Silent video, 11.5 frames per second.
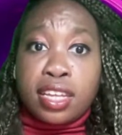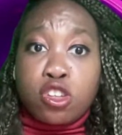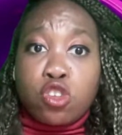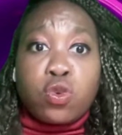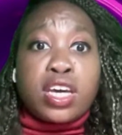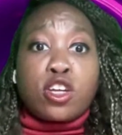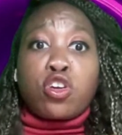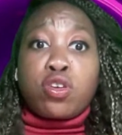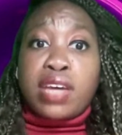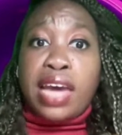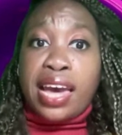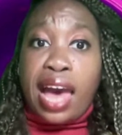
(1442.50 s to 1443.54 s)
You can
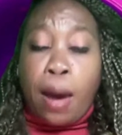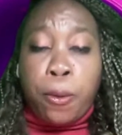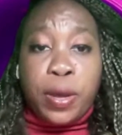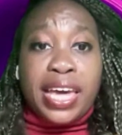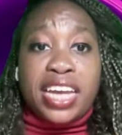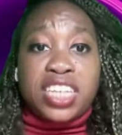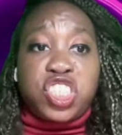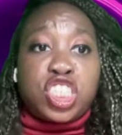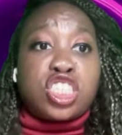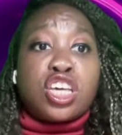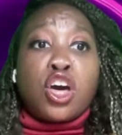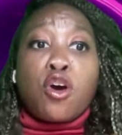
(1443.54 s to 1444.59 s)
create
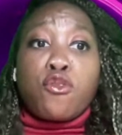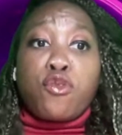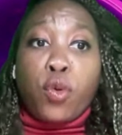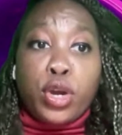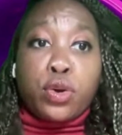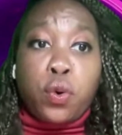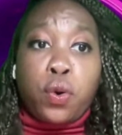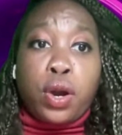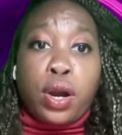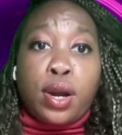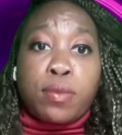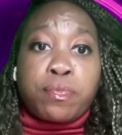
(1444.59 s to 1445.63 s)
applications for
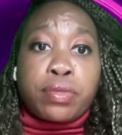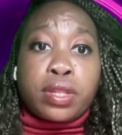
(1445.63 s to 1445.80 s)
your